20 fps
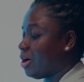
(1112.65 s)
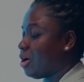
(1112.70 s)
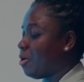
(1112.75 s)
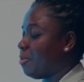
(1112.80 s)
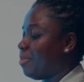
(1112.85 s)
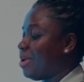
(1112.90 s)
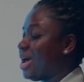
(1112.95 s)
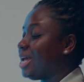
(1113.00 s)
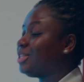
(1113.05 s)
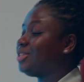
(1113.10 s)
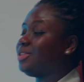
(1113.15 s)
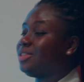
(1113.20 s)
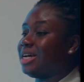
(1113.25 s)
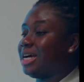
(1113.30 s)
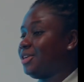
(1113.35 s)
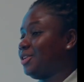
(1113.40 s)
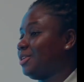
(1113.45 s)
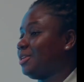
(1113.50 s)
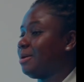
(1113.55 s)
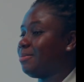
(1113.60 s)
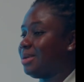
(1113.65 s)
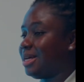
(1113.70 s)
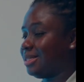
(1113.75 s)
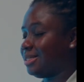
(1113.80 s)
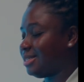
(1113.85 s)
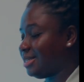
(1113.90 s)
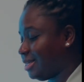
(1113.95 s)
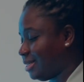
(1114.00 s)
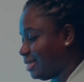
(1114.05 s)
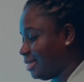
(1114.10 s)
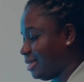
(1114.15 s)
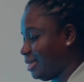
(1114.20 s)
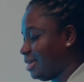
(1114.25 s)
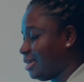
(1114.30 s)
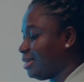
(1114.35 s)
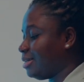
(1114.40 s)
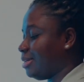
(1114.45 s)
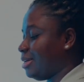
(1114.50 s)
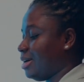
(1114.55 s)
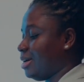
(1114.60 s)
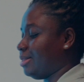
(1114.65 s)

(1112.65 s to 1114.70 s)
Compared to titratable acidity,